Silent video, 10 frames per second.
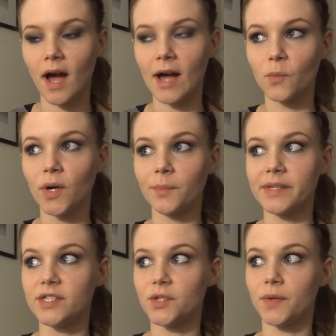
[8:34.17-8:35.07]
I will
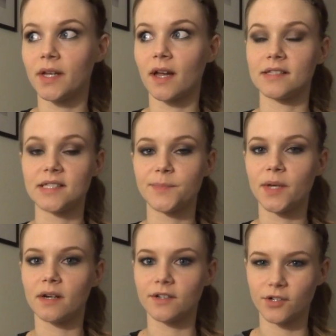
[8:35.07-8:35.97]
be doing I
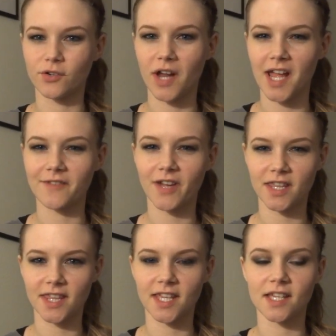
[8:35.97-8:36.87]
Spit on Your Grave, I
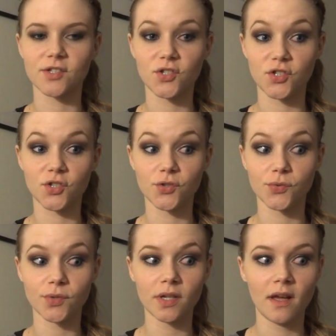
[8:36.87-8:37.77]
think,
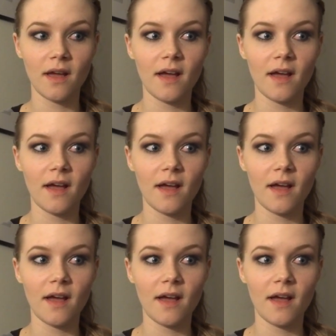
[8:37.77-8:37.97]
soon.